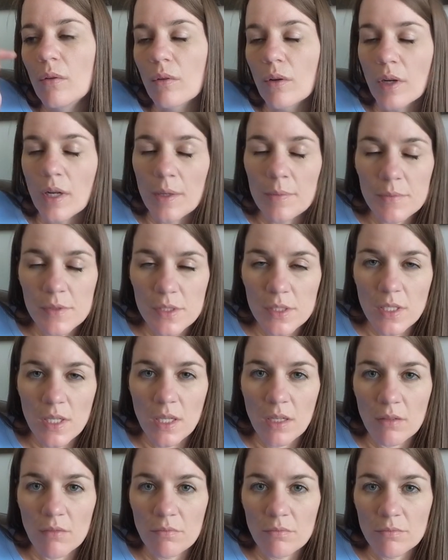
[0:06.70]
where I'm
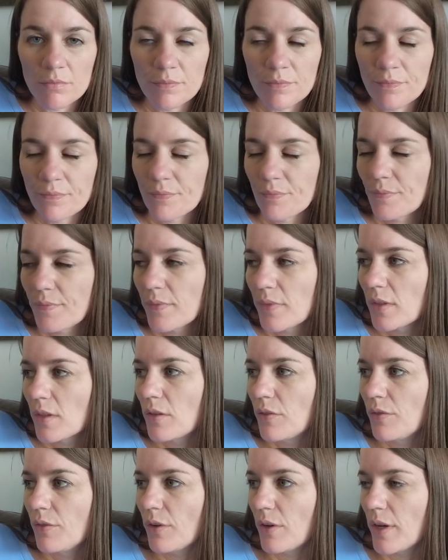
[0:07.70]
staying
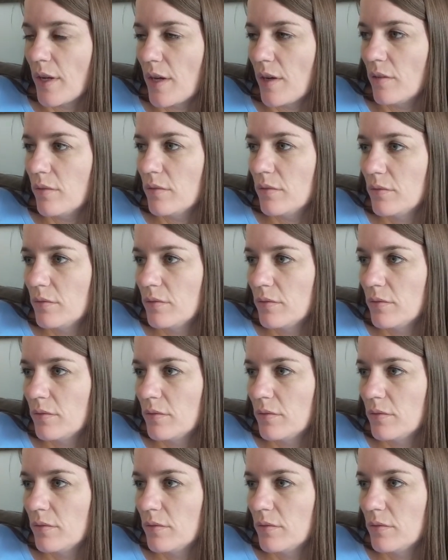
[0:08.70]
for now.